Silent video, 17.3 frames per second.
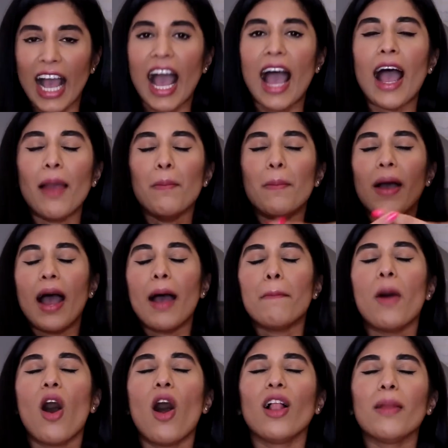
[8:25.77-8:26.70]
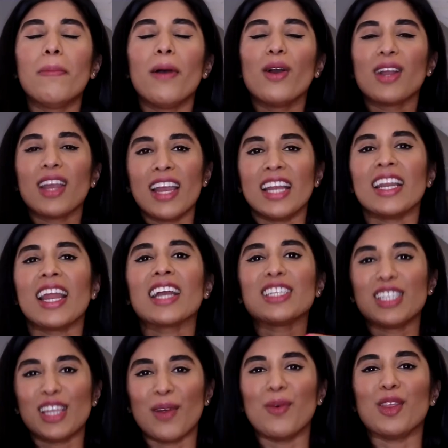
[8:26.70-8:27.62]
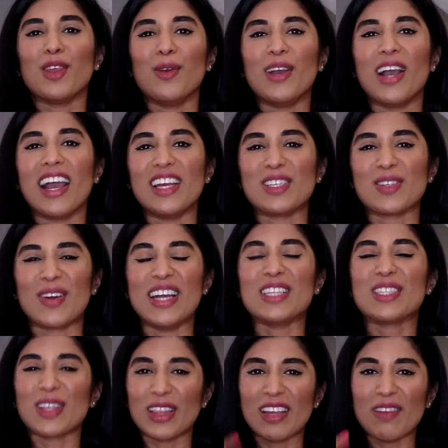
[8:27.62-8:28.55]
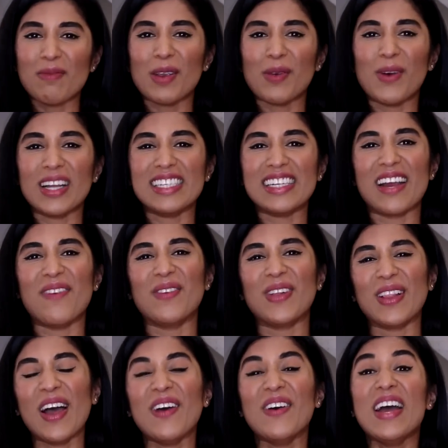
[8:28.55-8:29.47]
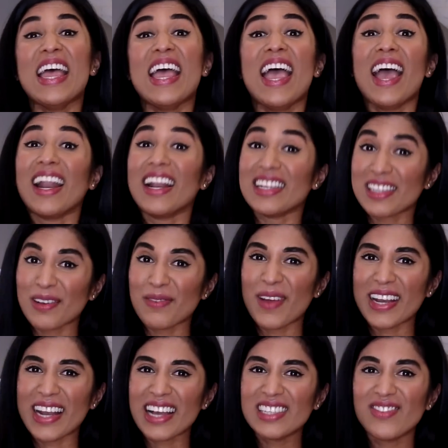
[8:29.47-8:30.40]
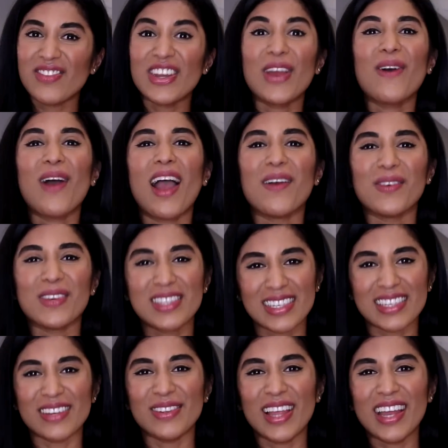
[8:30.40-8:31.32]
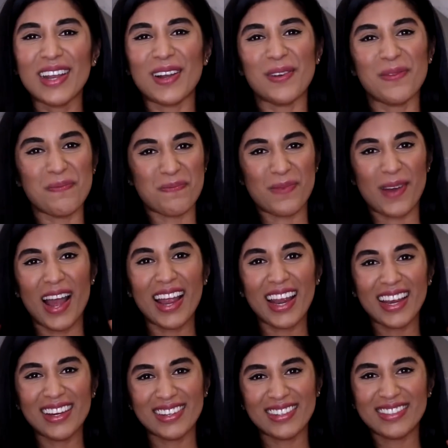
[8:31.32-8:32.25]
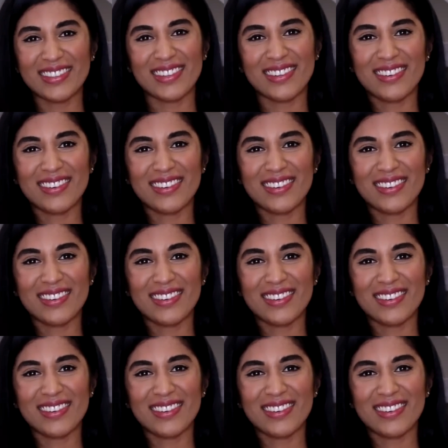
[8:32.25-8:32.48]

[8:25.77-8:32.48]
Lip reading: I'm all about connecting with you guys, right? So leave me one down below, and until my next video, I will see you later. Bye.